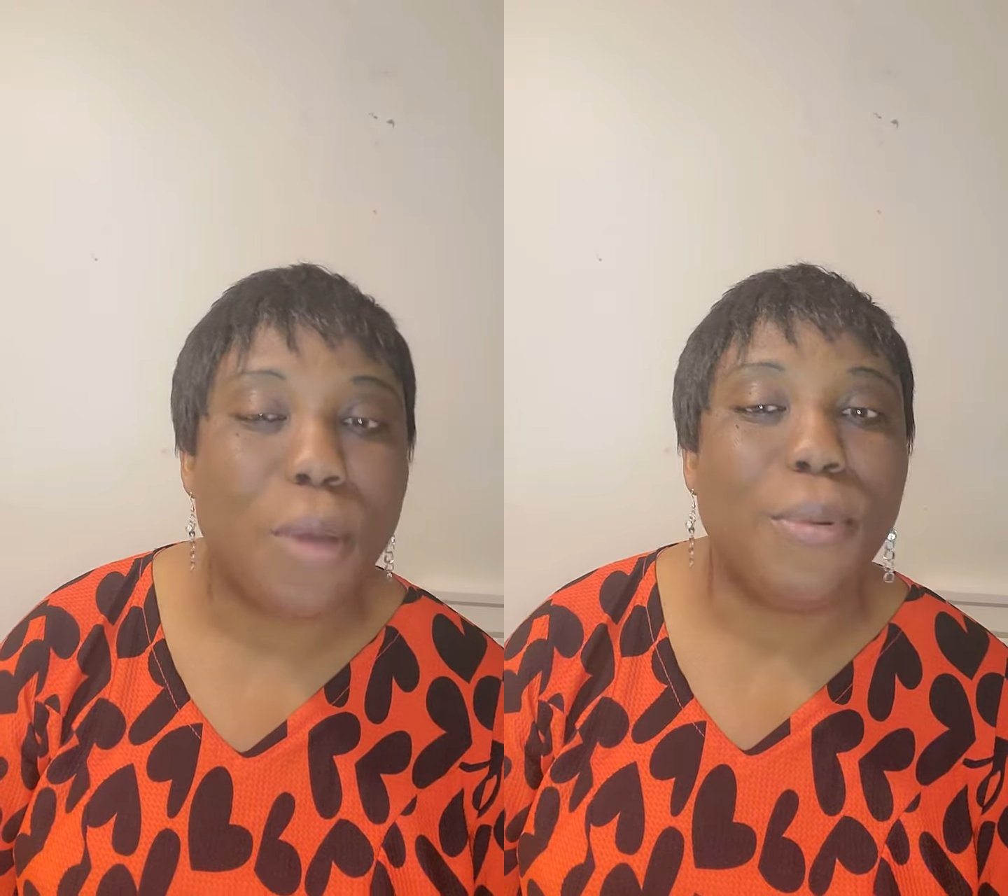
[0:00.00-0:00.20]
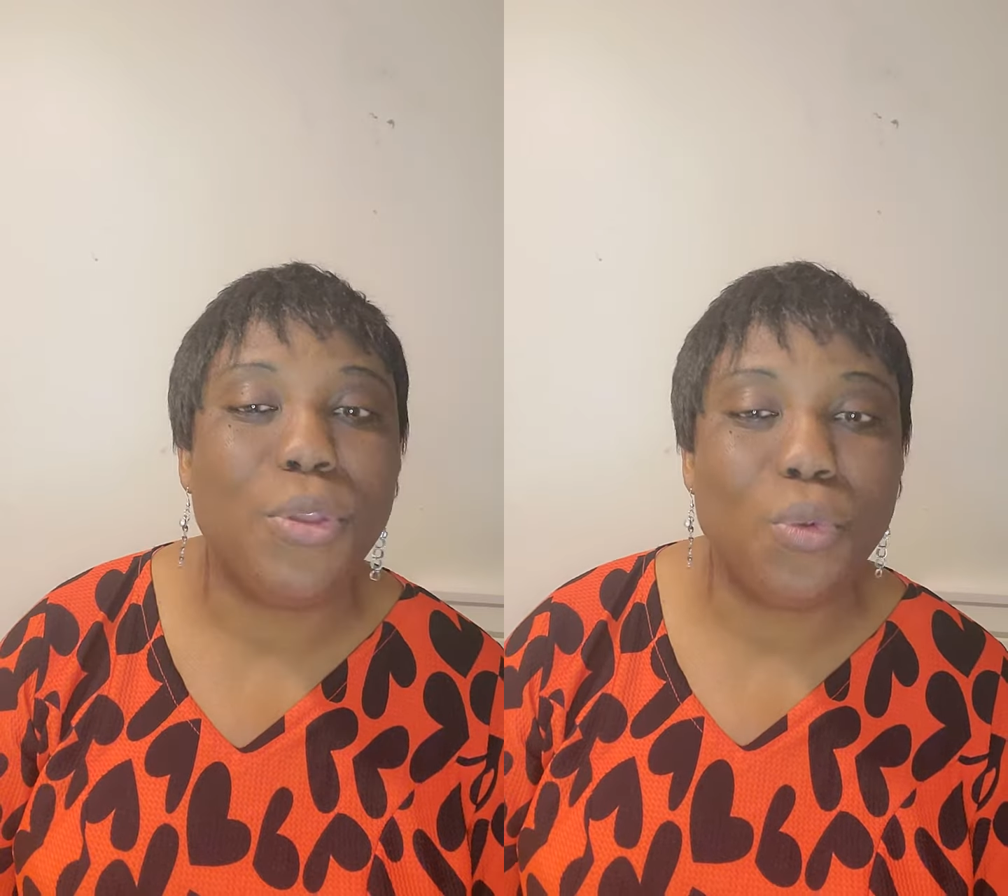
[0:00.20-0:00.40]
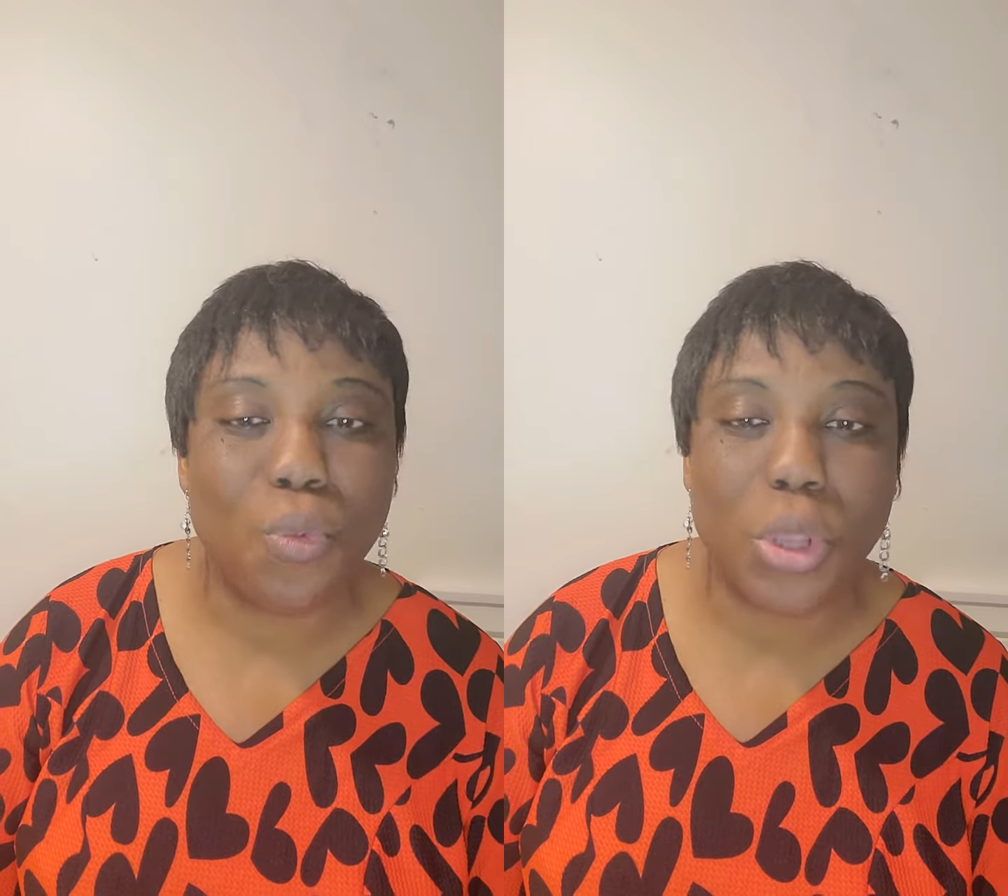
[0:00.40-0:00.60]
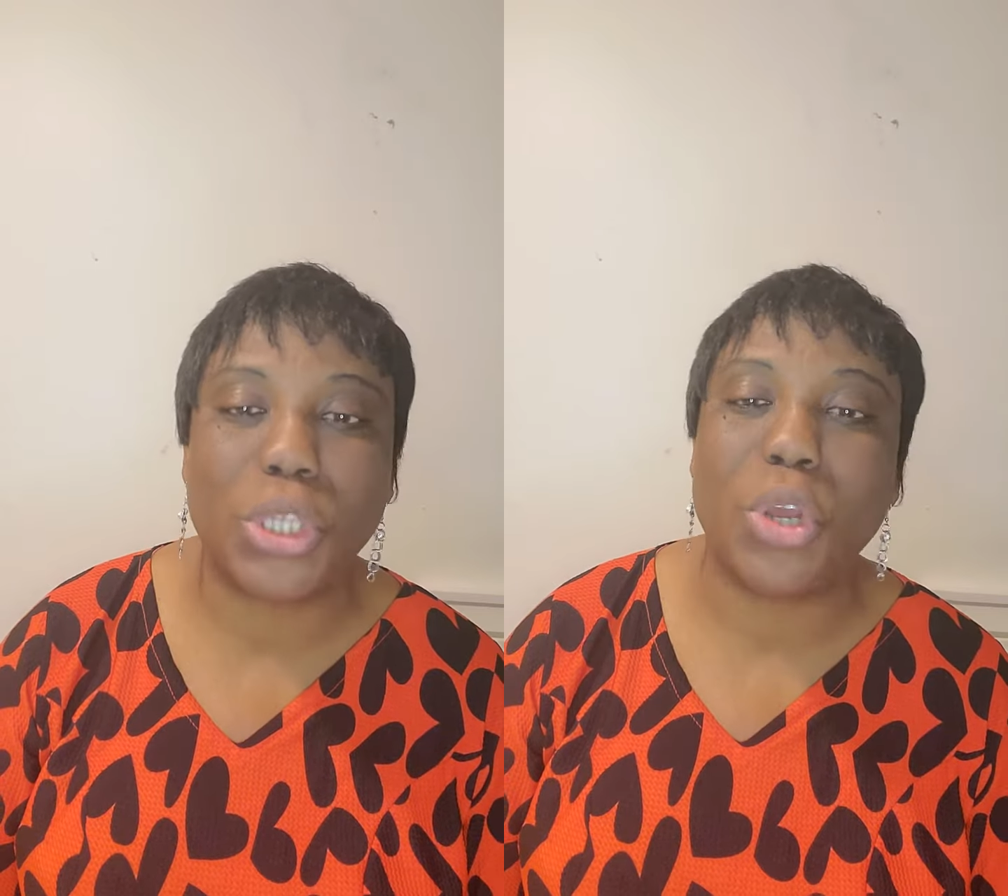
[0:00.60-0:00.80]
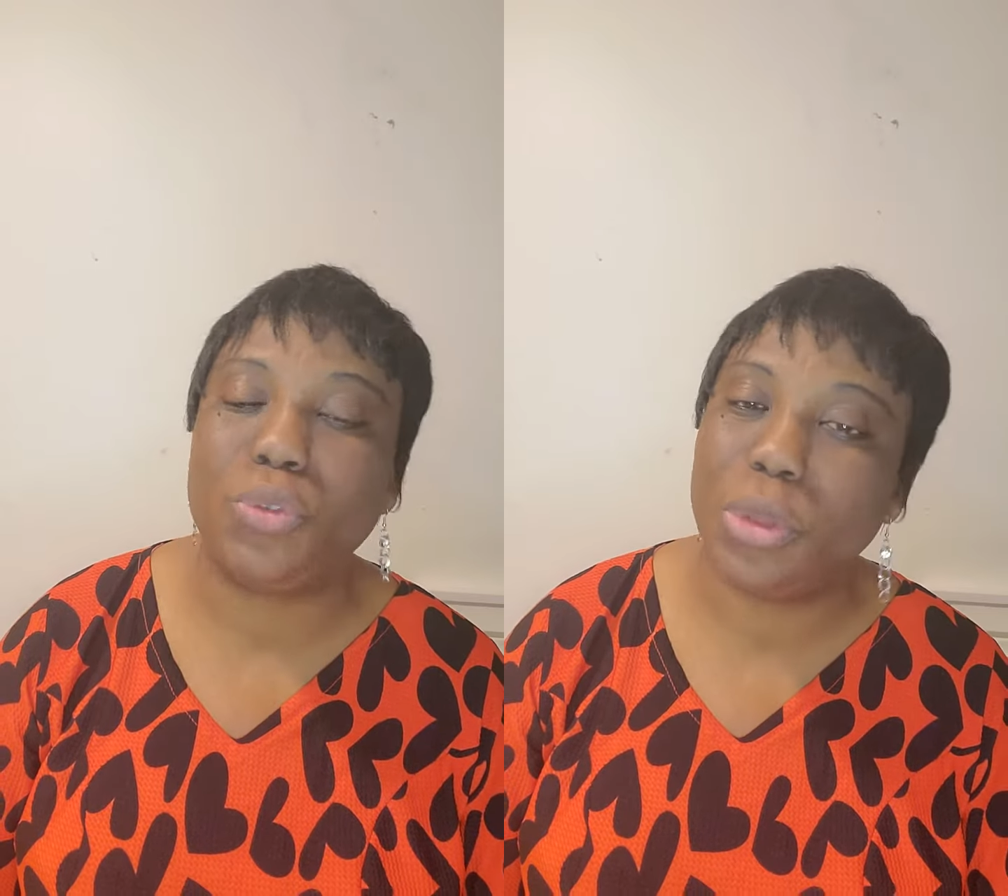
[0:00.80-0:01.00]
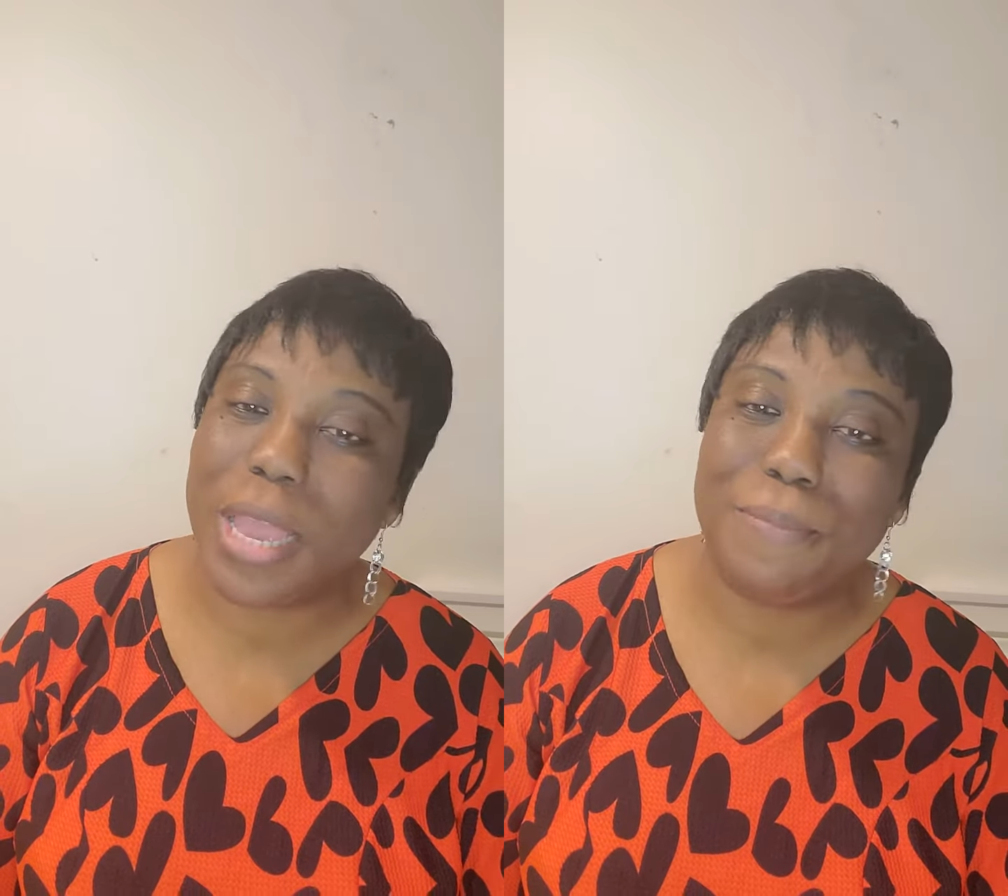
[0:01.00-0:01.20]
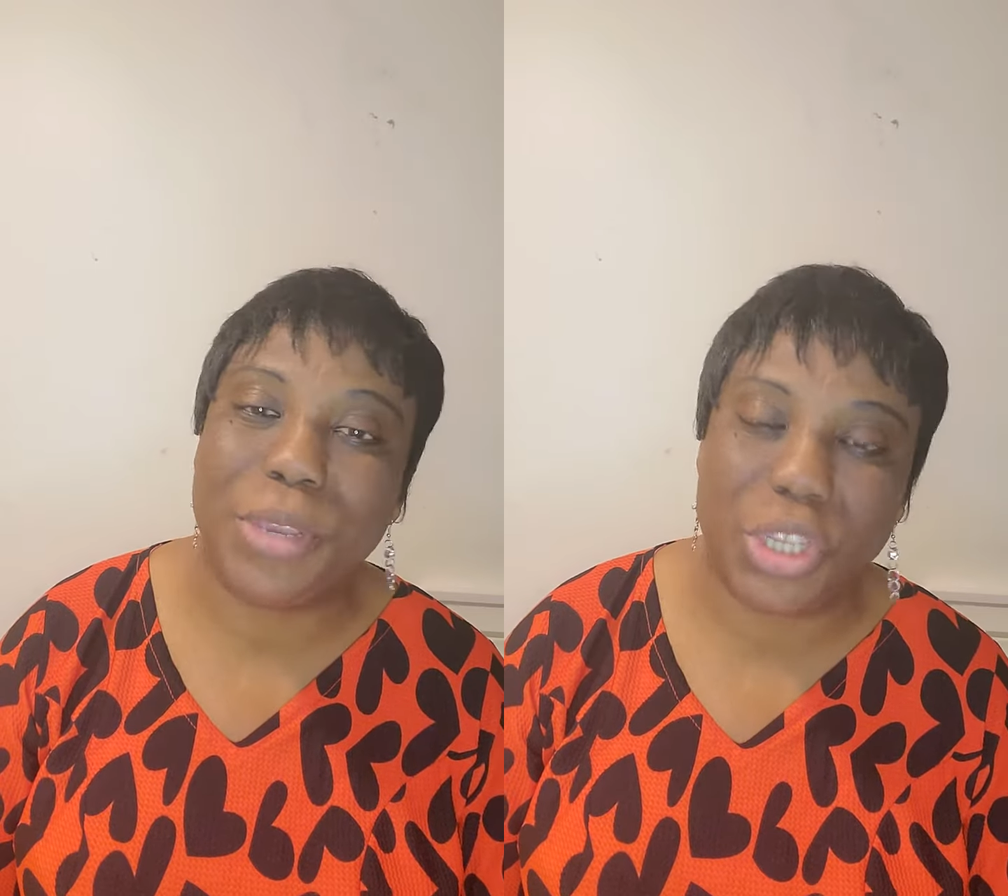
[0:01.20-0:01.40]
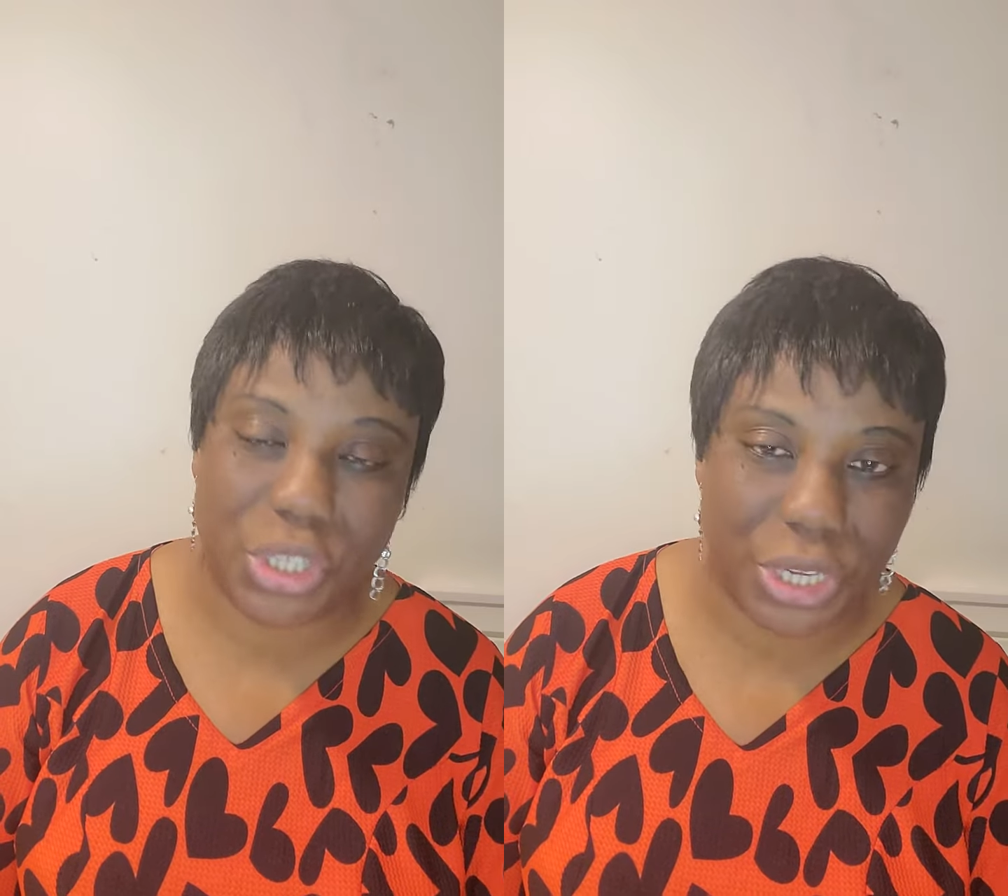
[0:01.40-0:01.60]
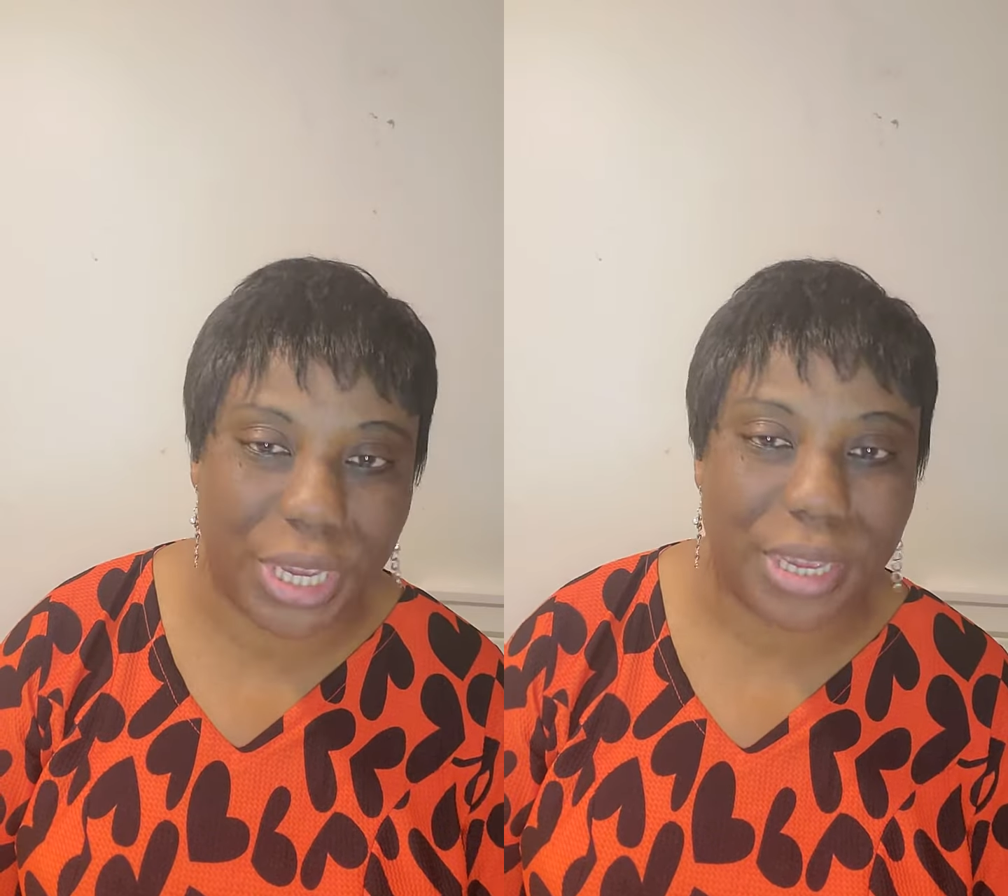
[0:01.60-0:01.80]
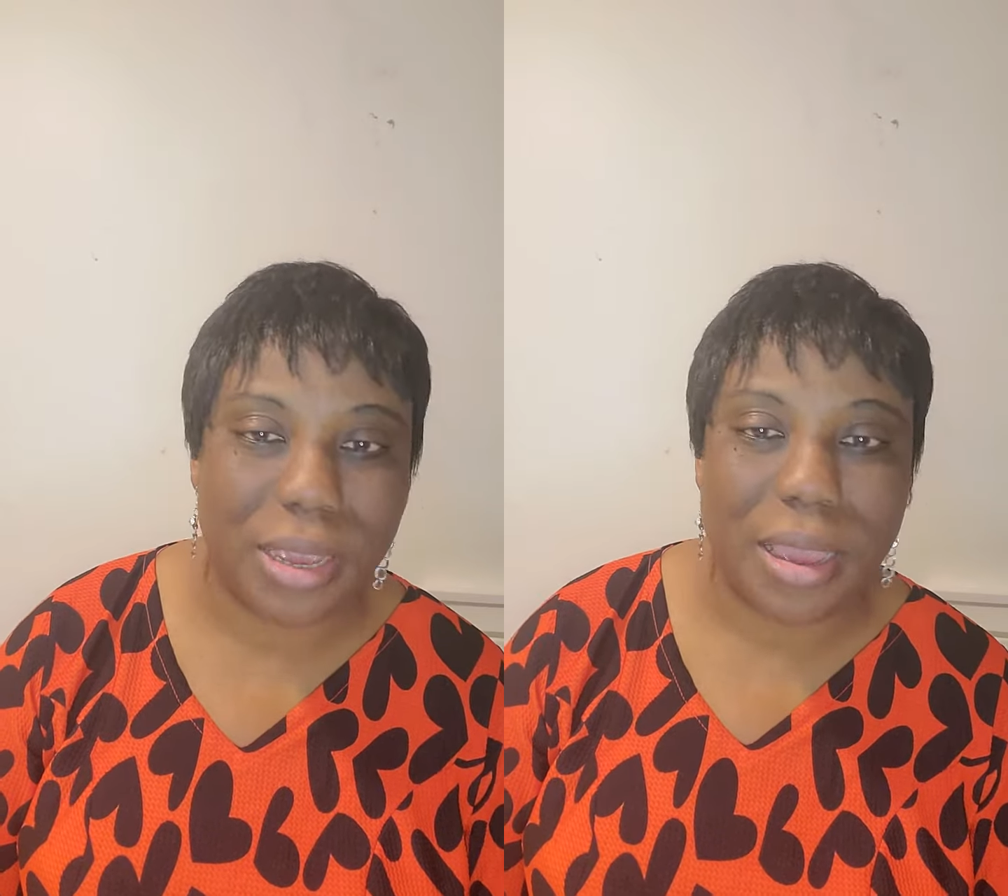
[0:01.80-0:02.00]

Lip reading: When you watch, also help me share.